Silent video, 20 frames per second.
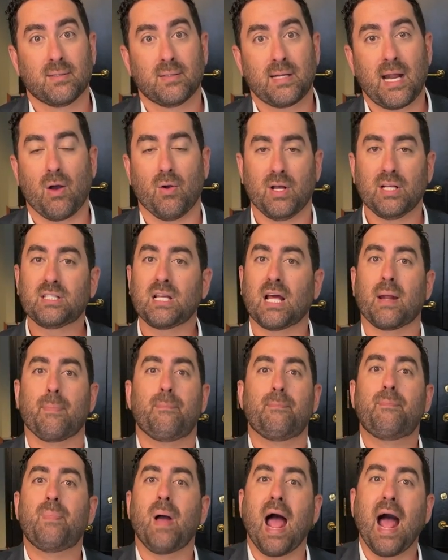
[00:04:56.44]
Now, it's not
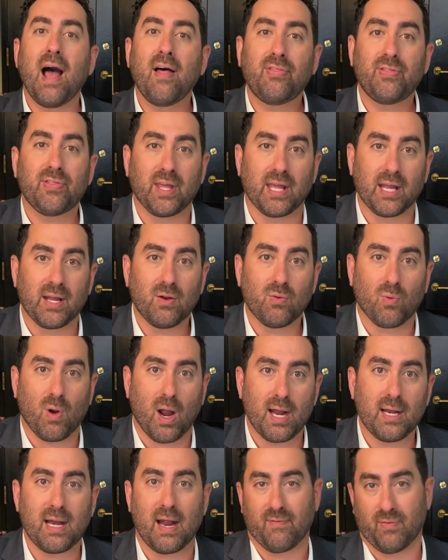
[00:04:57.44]
a bad thing,
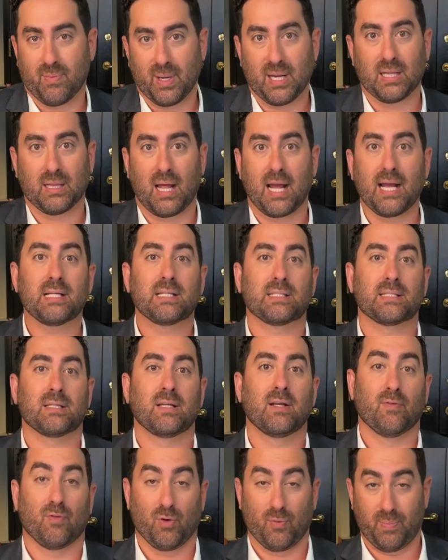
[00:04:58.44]
right? Everybody likes,
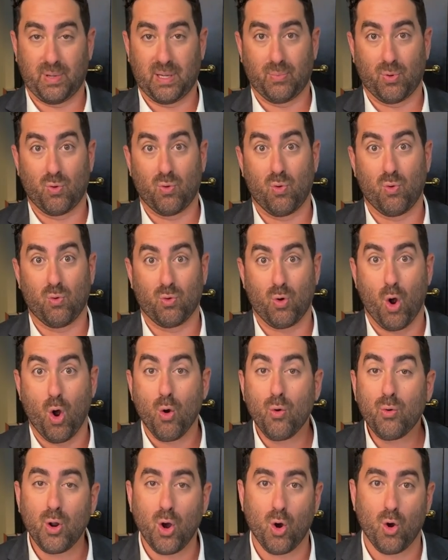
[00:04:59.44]
for people who
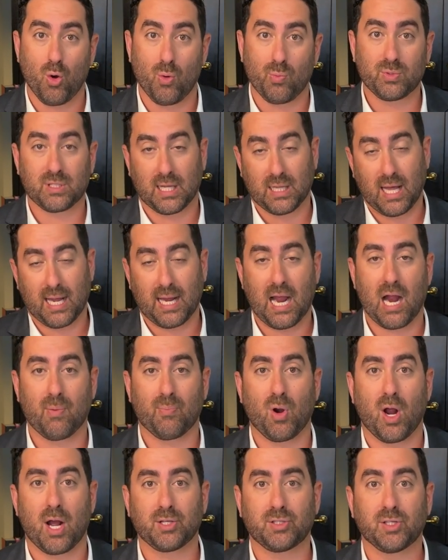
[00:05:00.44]
own homes, they like high
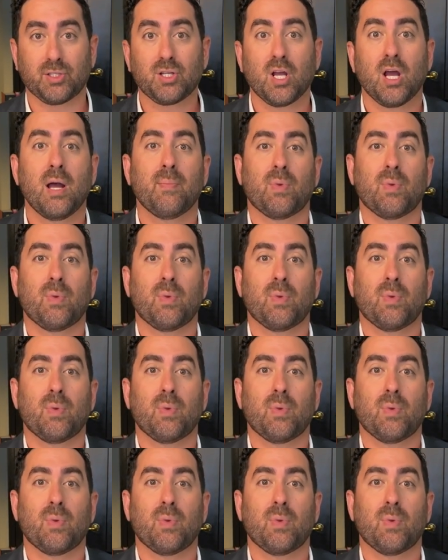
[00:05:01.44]
prices.